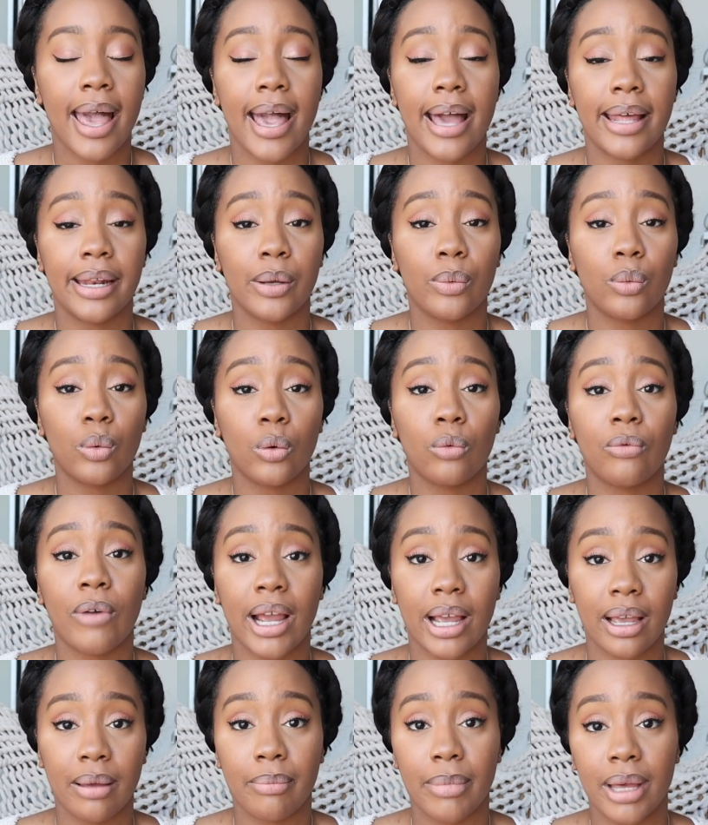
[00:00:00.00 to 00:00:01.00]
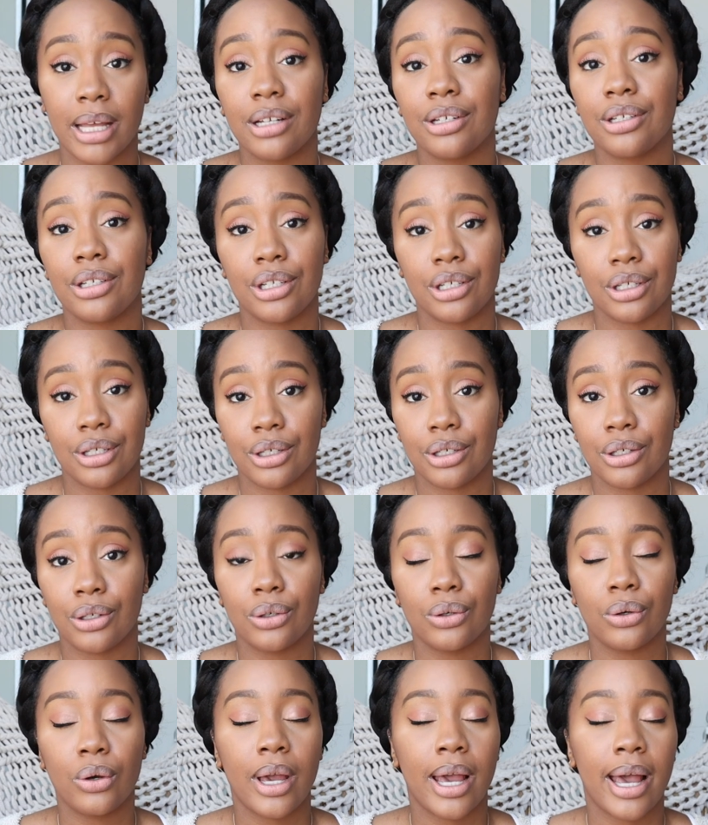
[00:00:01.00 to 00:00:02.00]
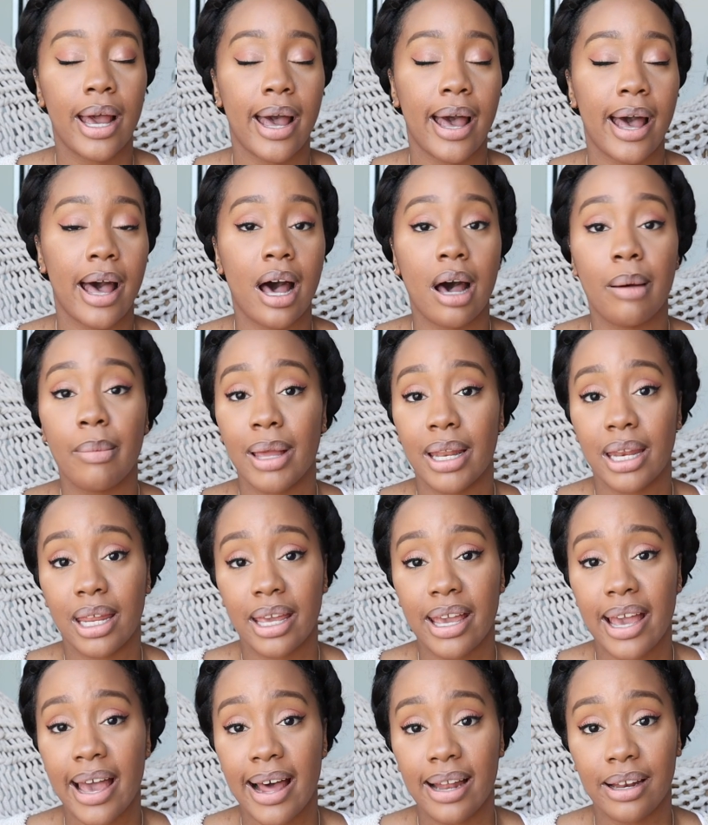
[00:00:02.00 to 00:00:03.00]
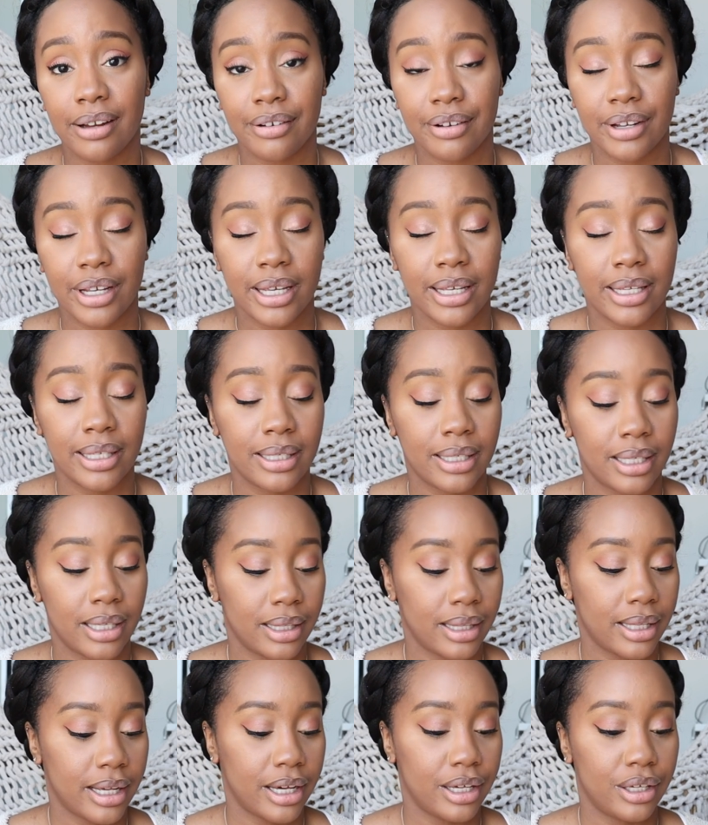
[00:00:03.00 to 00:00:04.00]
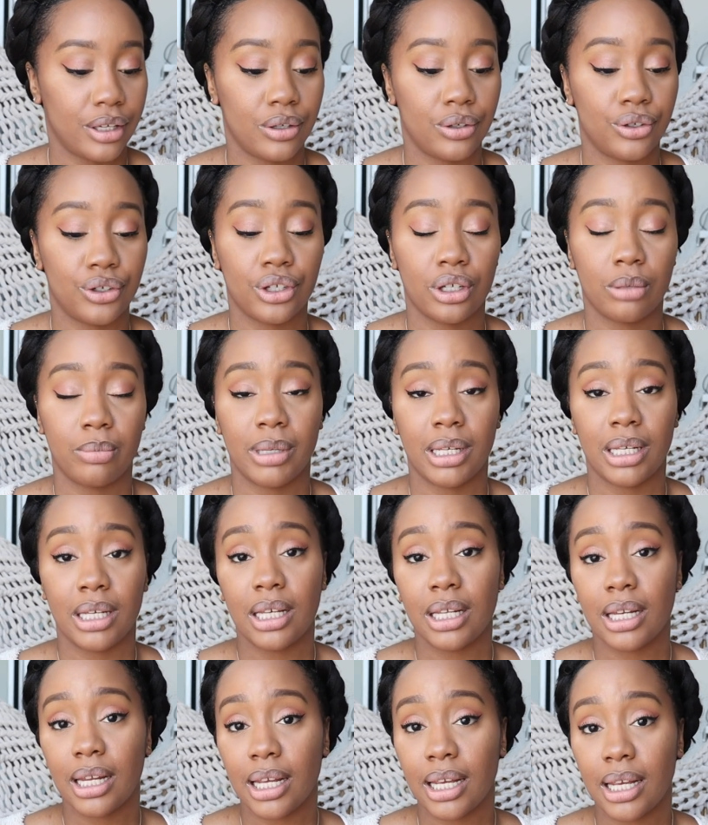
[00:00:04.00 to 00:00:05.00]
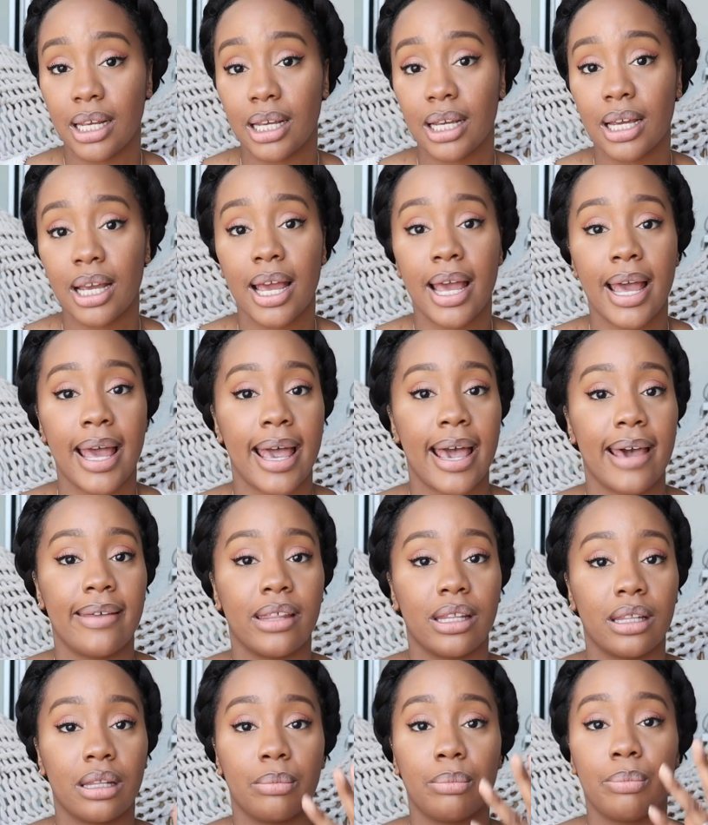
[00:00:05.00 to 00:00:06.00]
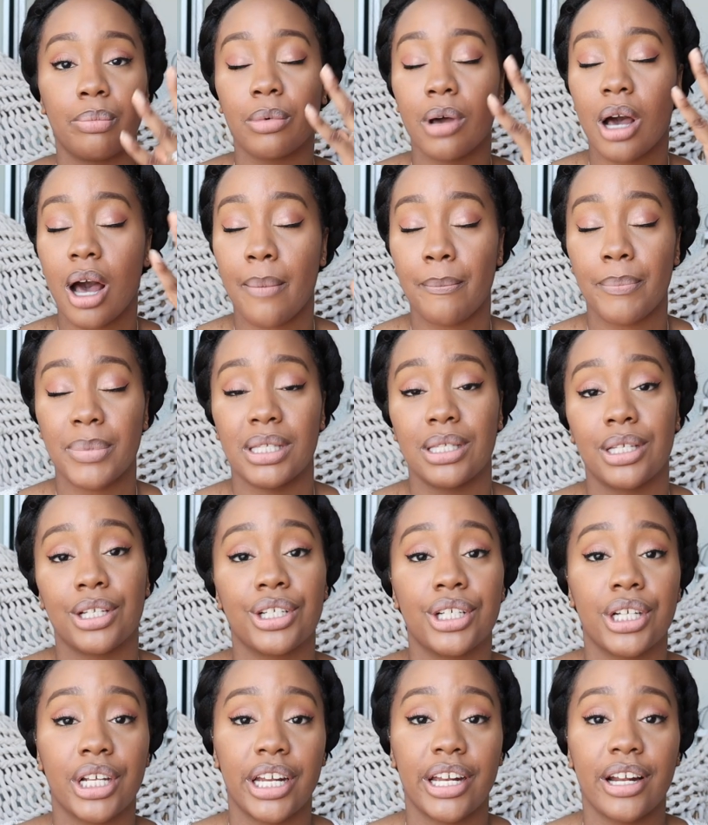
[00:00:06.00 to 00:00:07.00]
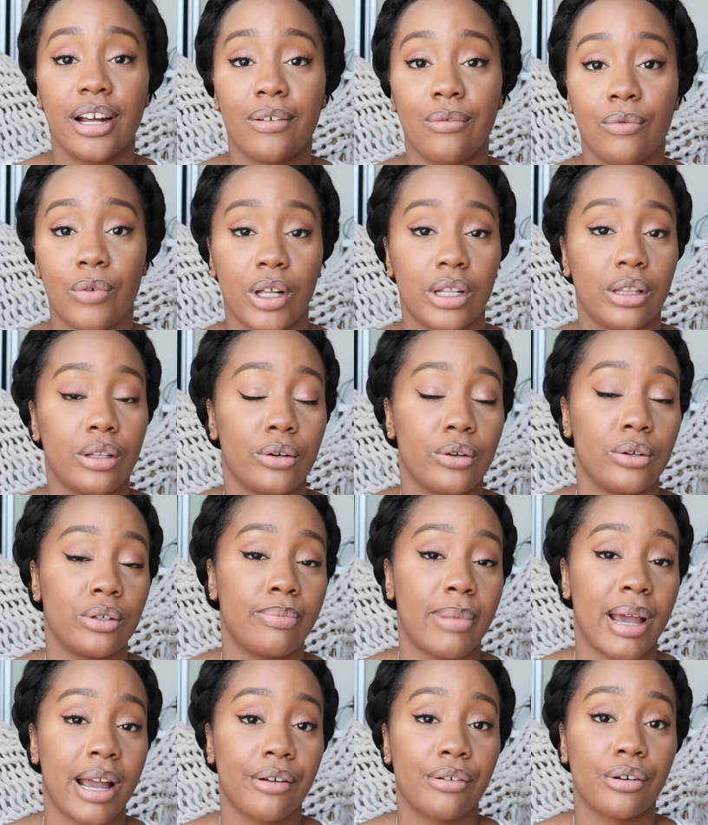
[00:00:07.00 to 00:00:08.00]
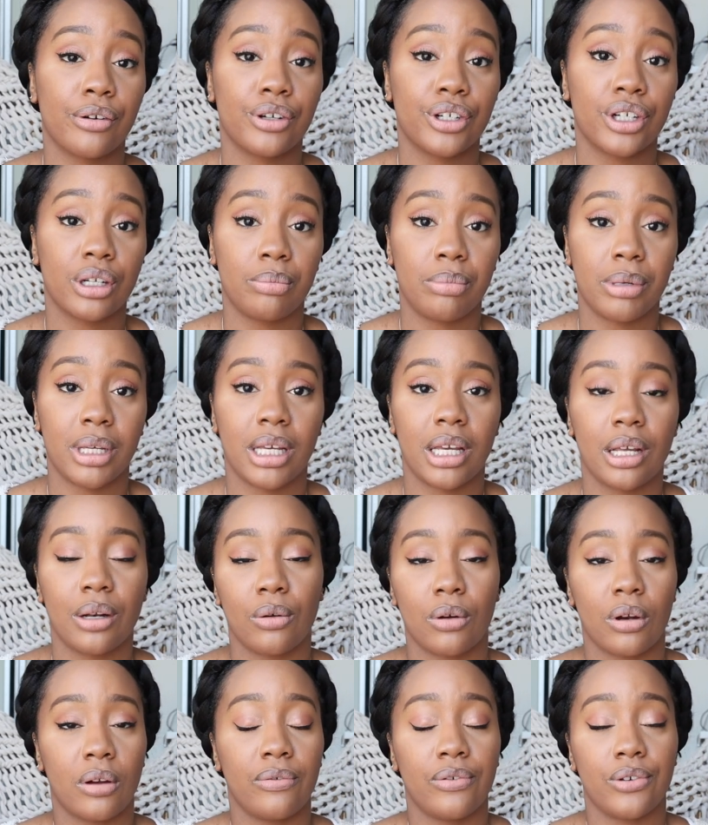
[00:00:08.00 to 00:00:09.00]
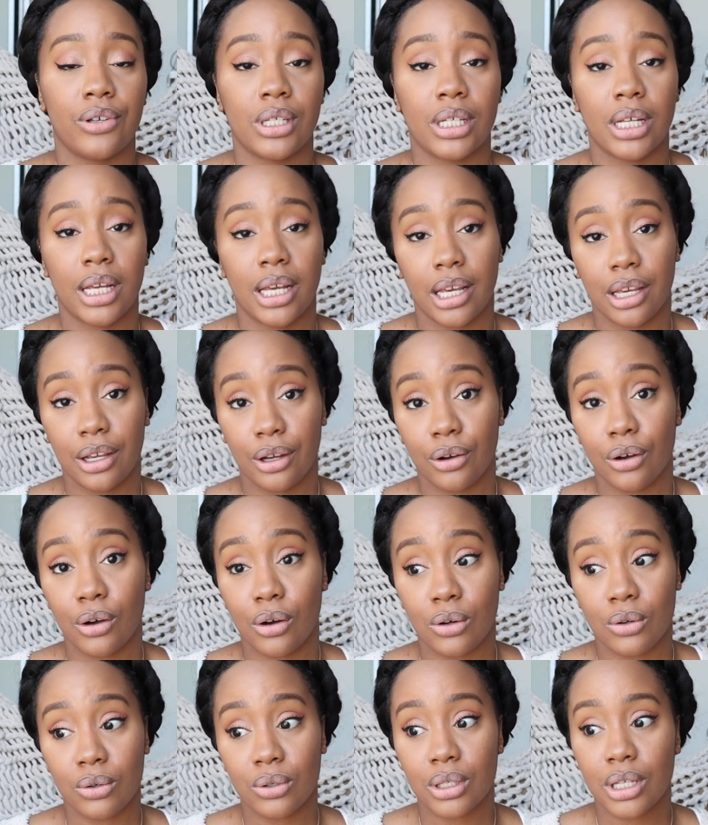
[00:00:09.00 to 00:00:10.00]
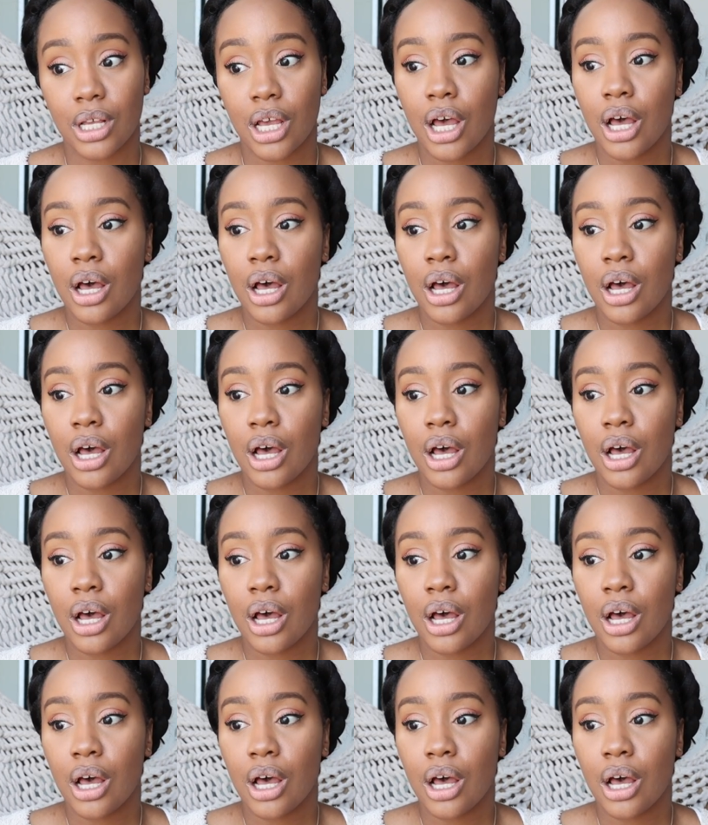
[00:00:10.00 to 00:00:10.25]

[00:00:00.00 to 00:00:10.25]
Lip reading: And it will recommend to you how many calories that you should be eating, and then the composition of what those macros should be in order for you to hit your goals.